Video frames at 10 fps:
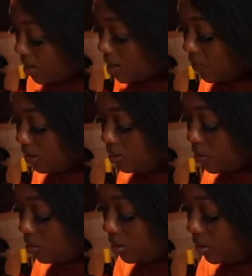of our
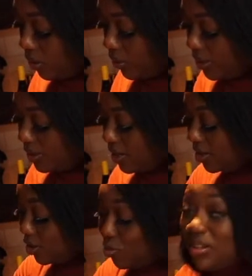smoked Gouda grits.
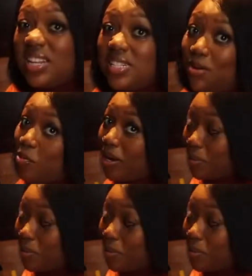So let's get ready to